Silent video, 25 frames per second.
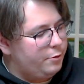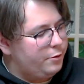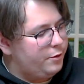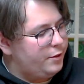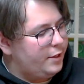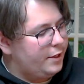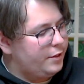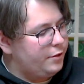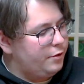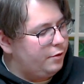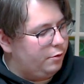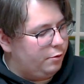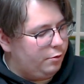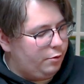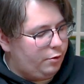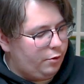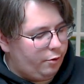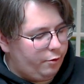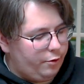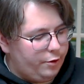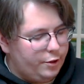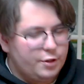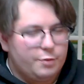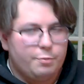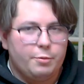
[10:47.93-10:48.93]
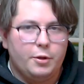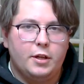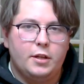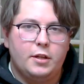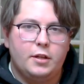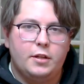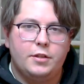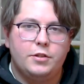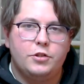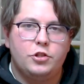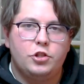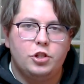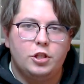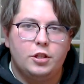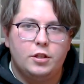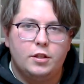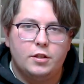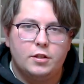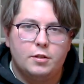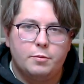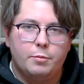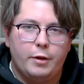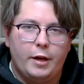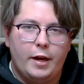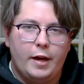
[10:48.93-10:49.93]
was Lex Luthor explaining his
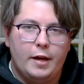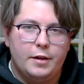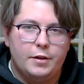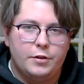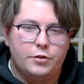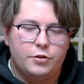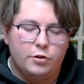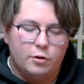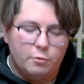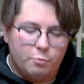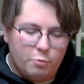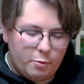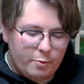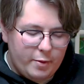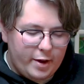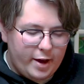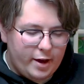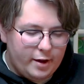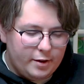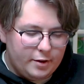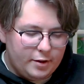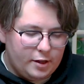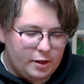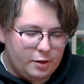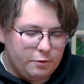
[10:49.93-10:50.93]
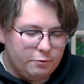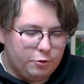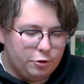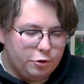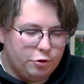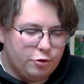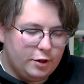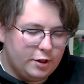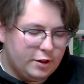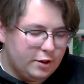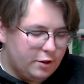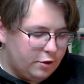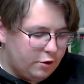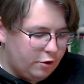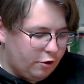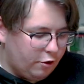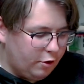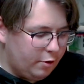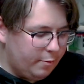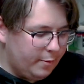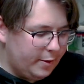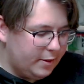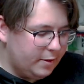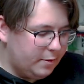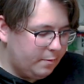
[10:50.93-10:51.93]
genius plan to Superman to infiltrate the
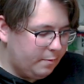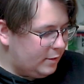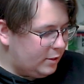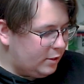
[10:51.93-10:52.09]
tournament.